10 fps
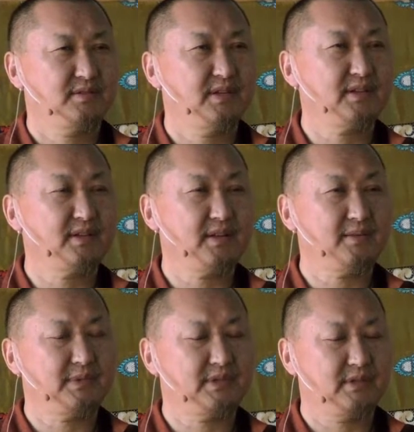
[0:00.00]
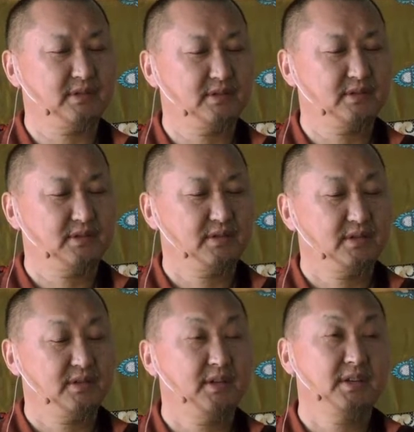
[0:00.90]
And the Lama said,
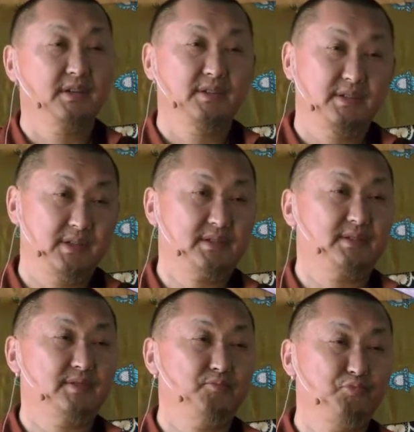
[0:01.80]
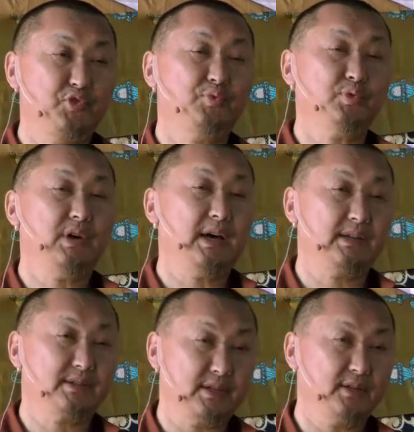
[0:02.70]
yes, before
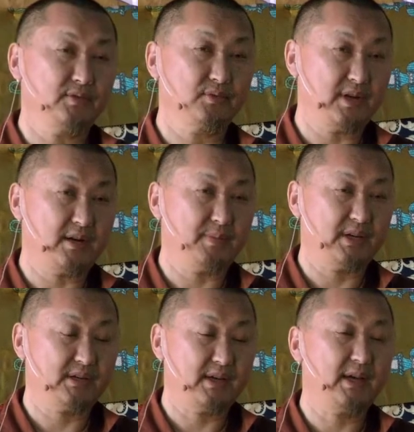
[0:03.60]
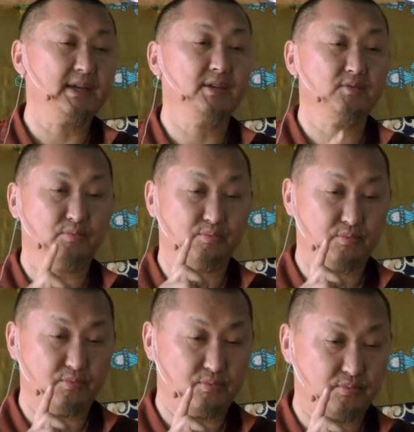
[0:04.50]
I tell you Dharma, I have
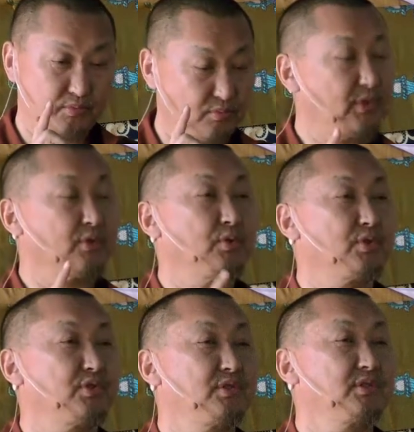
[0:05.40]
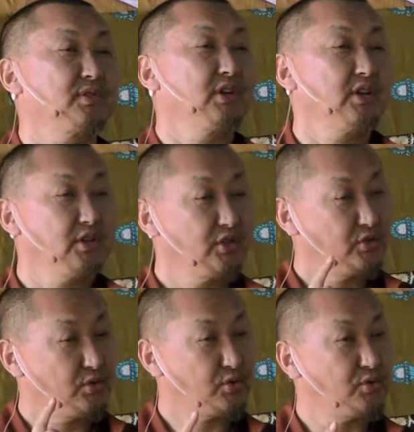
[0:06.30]
one question.
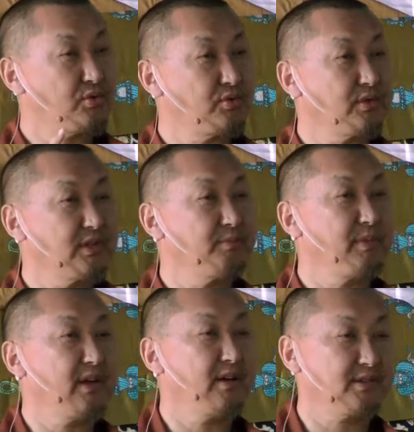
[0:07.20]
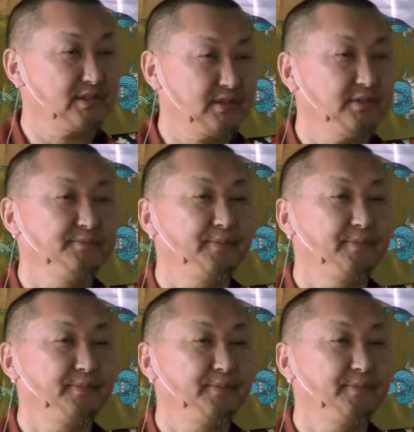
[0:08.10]
You should to give me answer.